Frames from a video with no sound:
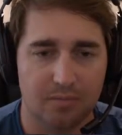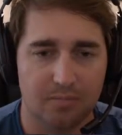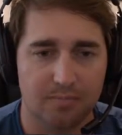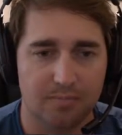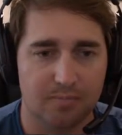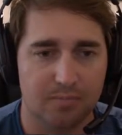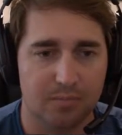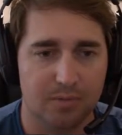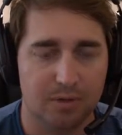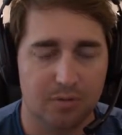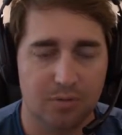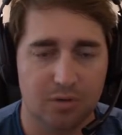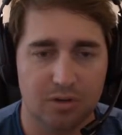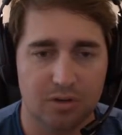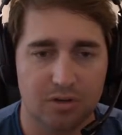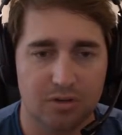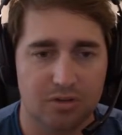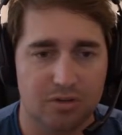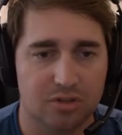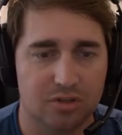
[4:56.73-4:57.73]
It really
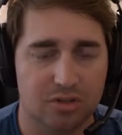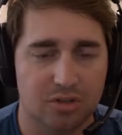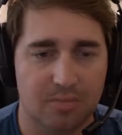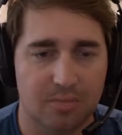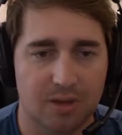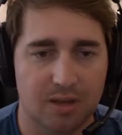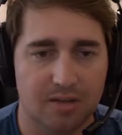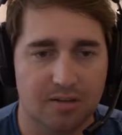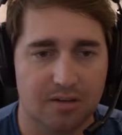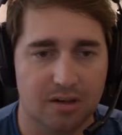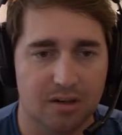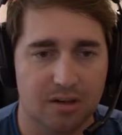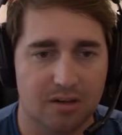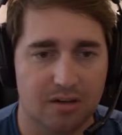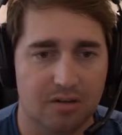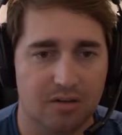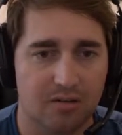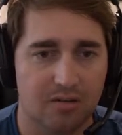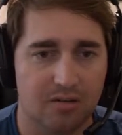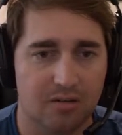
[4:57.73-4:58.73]
just depends on,
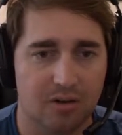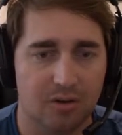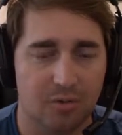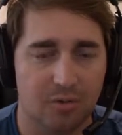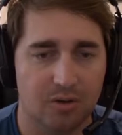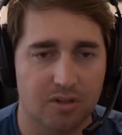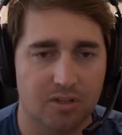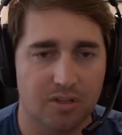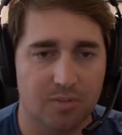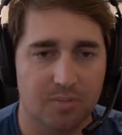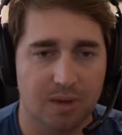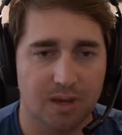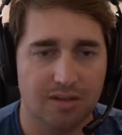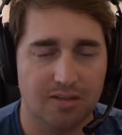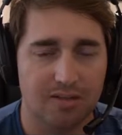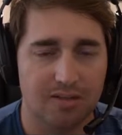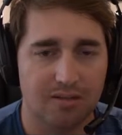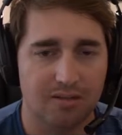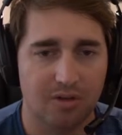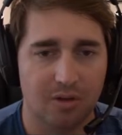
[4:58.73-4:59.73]
you know, once the base
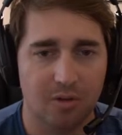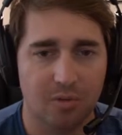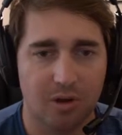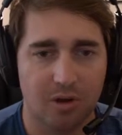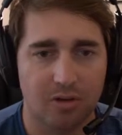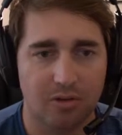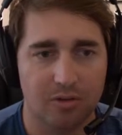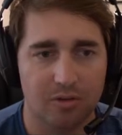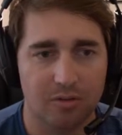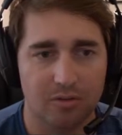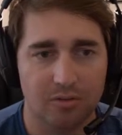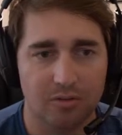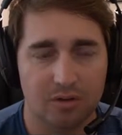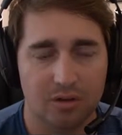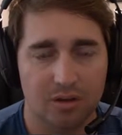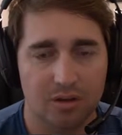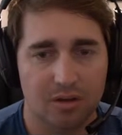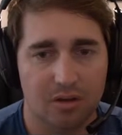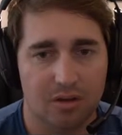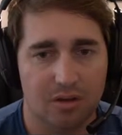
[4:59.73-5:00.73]
is low on loot,
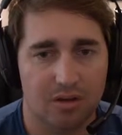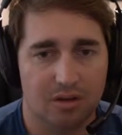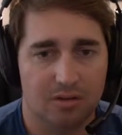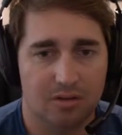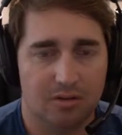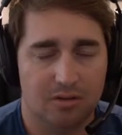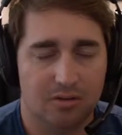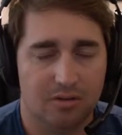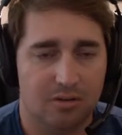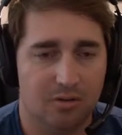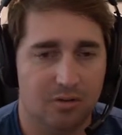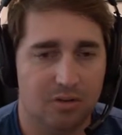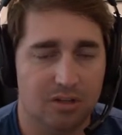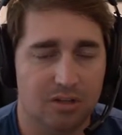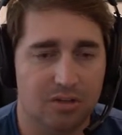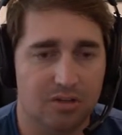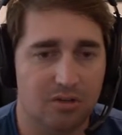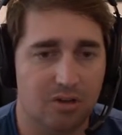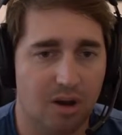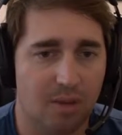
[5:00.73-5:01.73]
you don't need
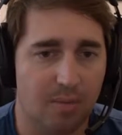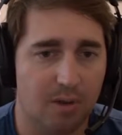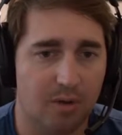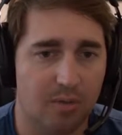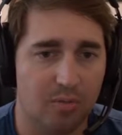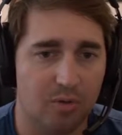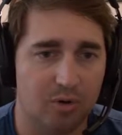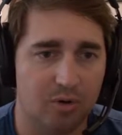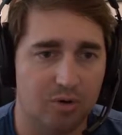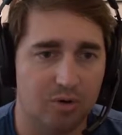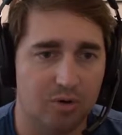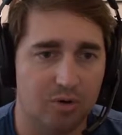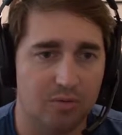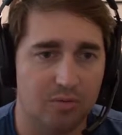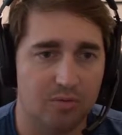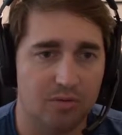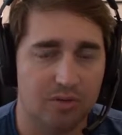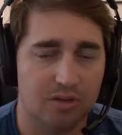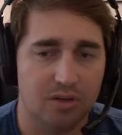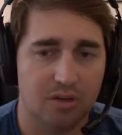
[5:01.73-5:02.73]
to drop any more
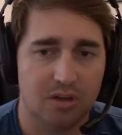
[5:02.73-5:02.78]
troops.